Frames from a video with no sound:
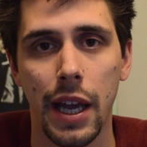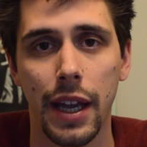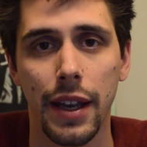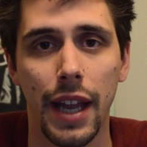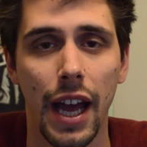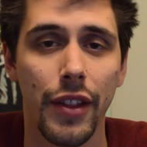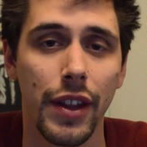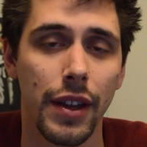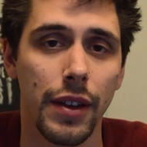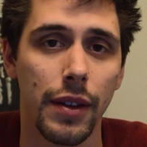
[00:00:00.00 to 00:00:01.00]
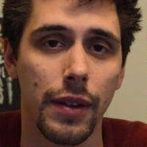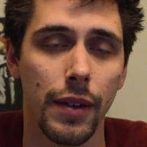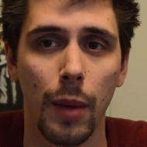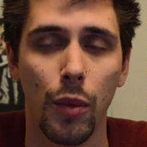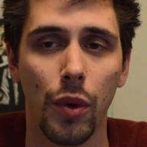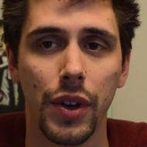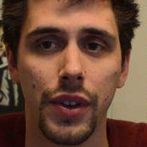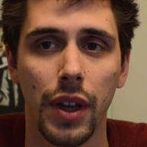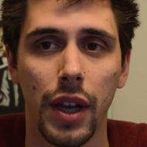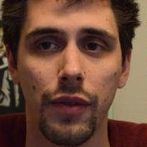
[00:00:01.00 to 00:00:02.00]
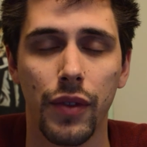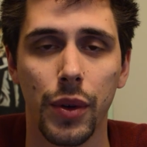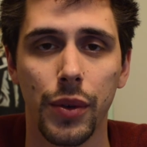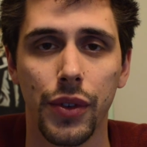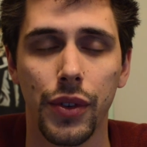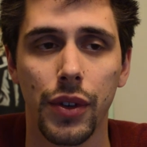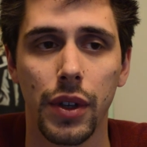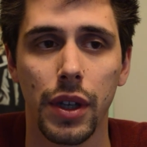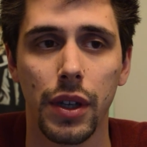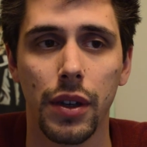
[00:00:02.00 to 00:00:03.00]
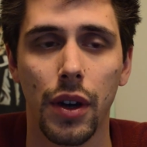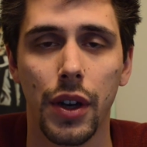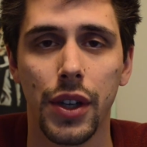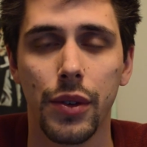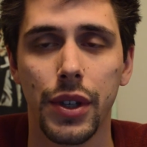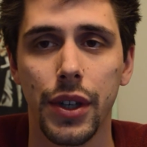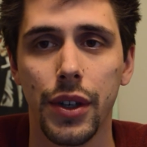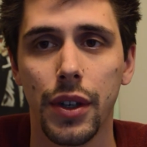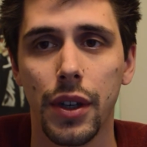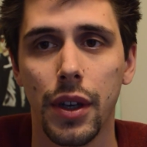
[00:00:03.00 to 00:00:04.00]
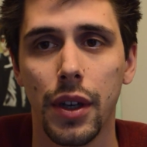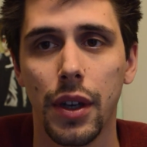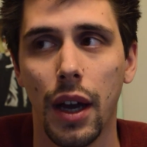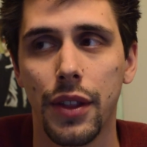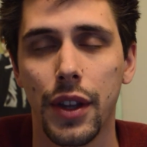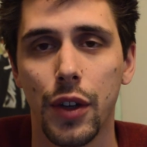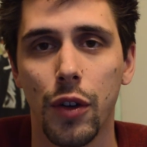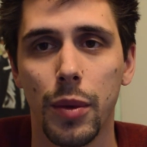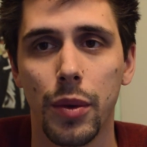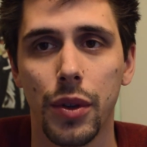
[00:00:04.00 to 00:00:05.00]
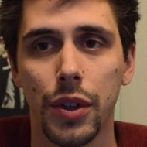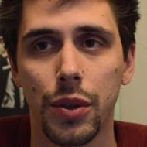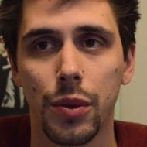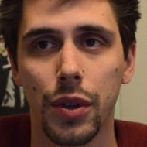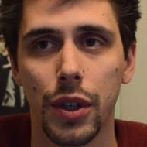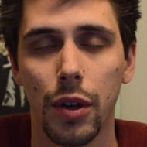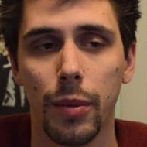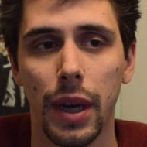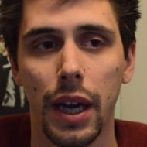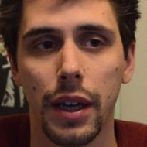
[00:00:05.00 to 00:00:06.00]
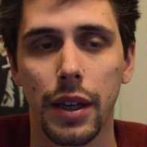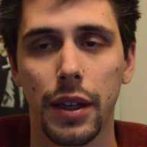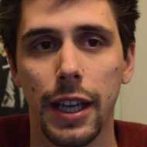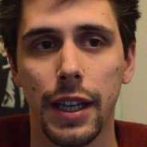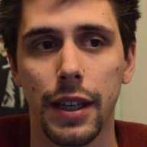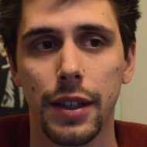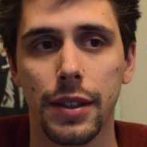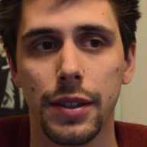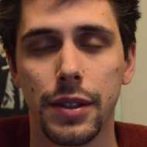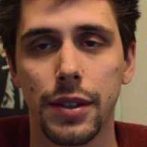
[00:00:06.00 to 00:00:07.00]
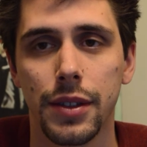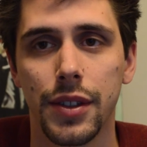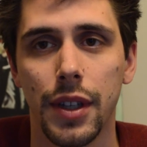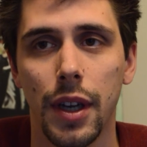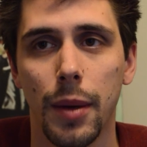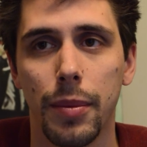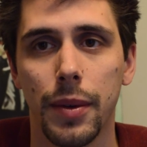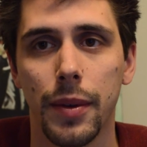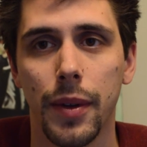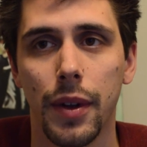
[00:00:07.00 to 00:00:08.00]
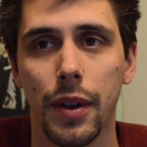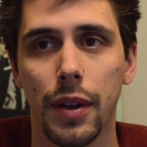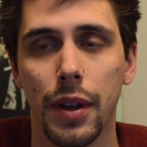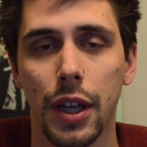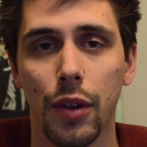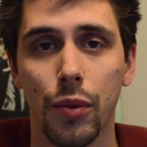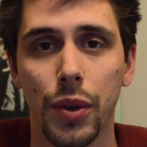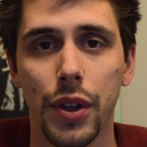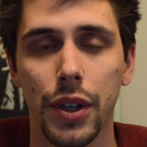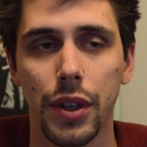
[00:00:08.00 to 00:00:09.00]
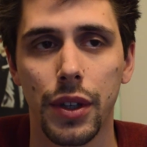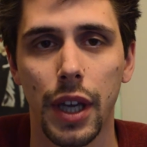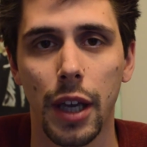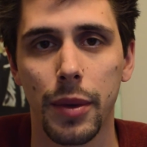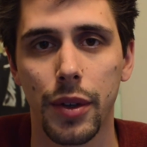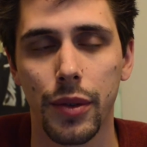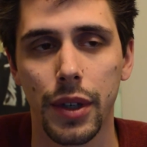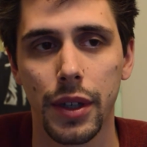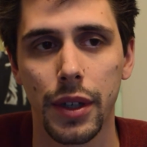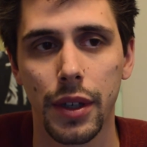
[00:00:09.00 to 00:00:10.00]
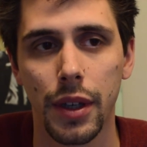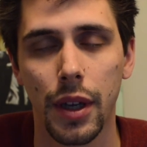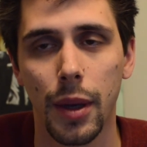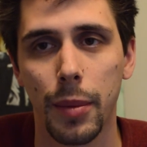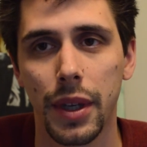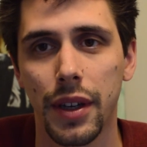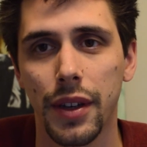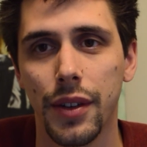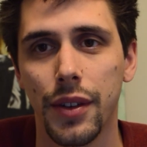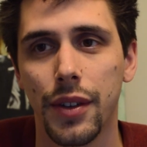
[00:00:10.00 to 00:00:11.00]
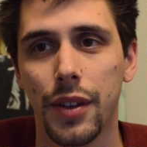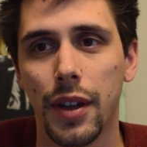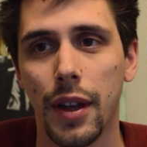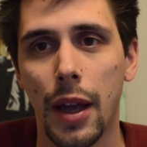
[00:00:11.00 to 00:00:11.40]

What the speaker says: and now that I'm more into headphones and audio gear, I think it will be really cool to go back and set up like a really good gaming rig, because